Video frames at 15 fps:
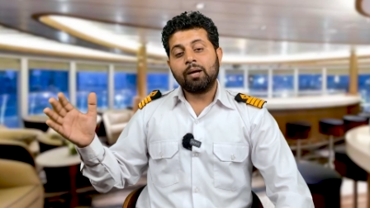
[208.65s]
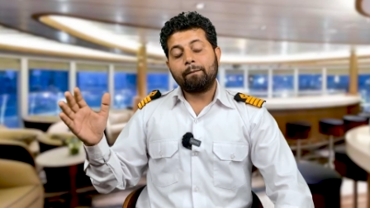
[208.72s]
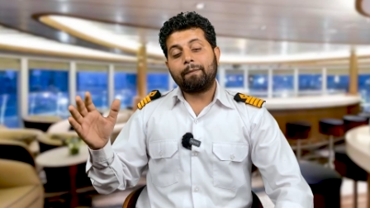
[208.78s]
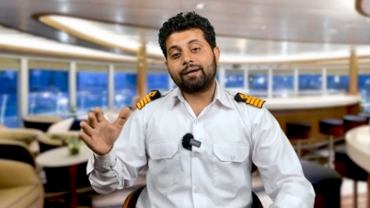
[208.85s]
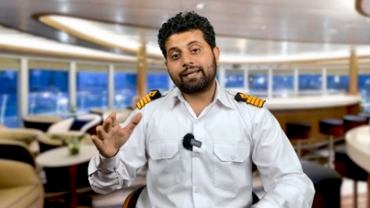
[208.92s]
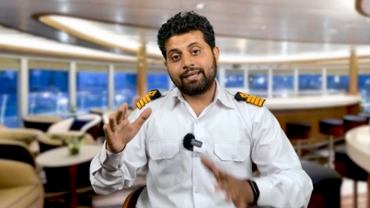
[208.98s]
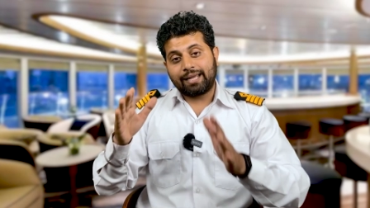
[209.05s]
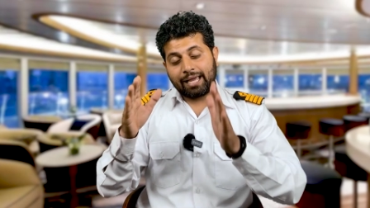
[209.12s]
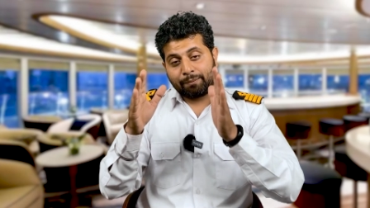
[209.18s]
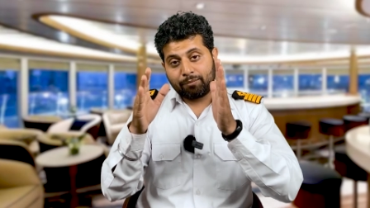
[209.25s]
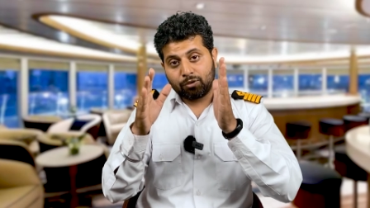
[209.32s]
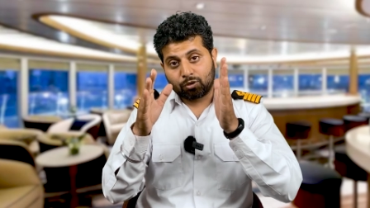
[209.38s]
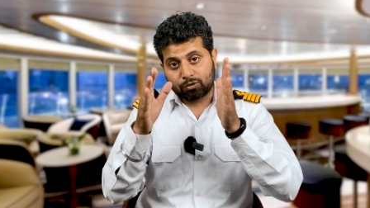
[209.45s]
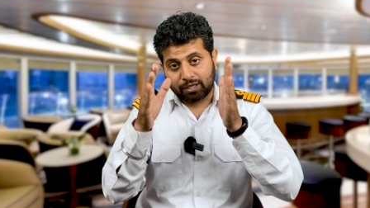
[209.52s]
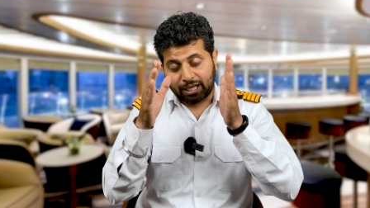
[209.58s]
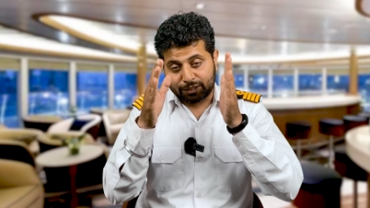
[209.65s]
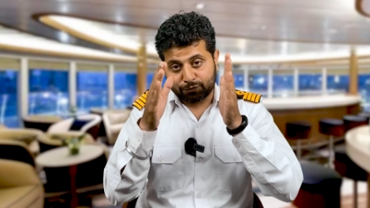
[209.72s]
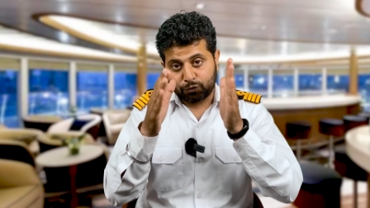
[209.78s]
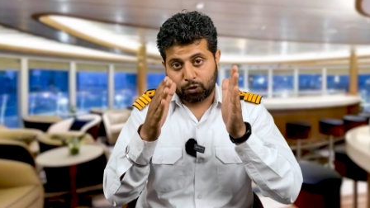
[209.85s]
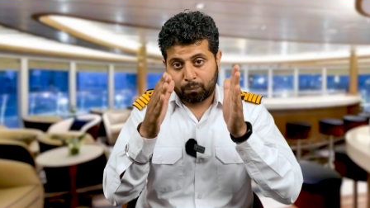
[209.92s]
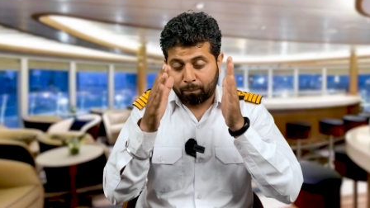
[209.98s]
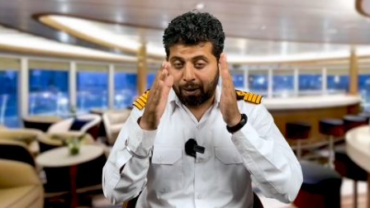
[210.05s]
But in MEO Class
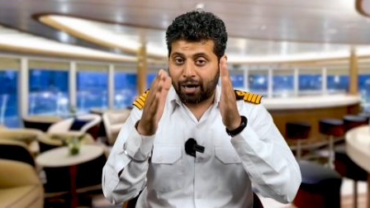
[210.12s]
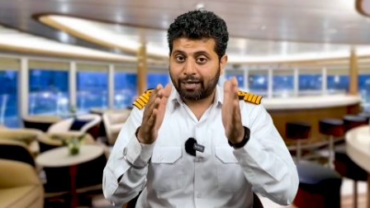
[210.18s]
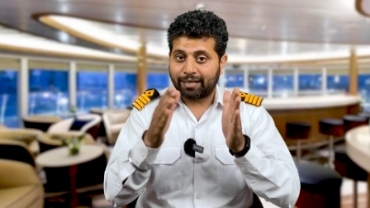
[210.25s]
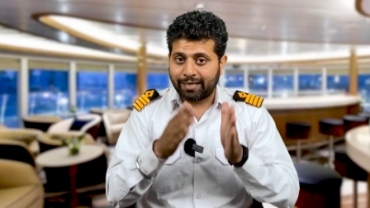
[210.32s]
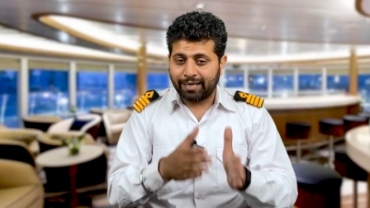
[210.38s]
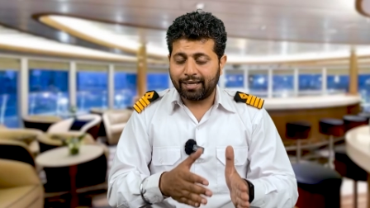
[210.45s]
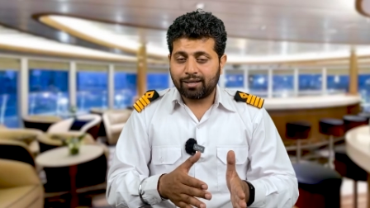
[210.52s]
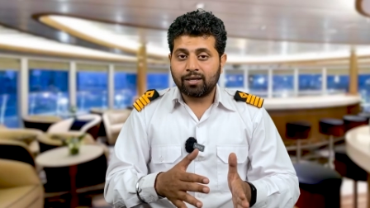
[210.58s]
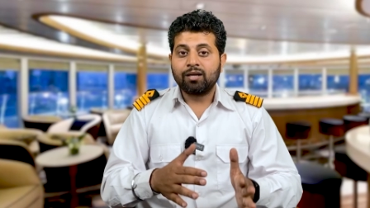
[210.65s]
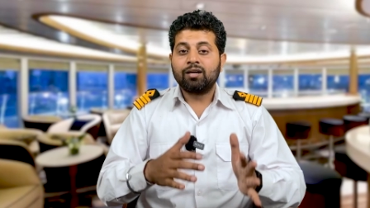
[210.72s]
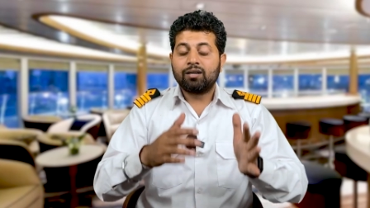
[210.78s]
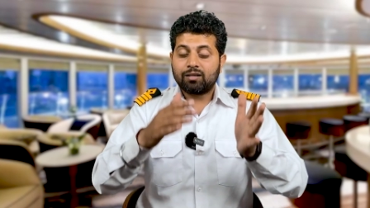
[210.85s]
4 Part A,